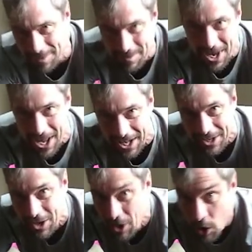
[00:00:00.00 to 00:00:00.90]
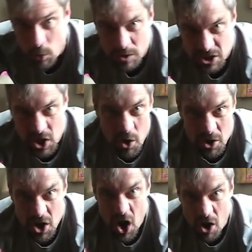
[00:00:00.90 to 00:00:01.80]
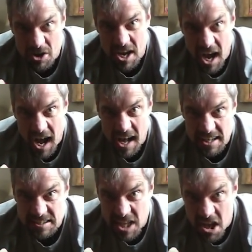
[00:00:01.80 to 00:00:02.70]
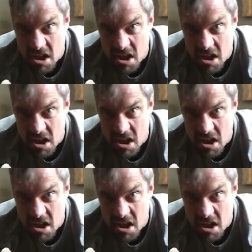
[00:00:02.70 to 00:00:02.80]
me, man. What's going on, guys?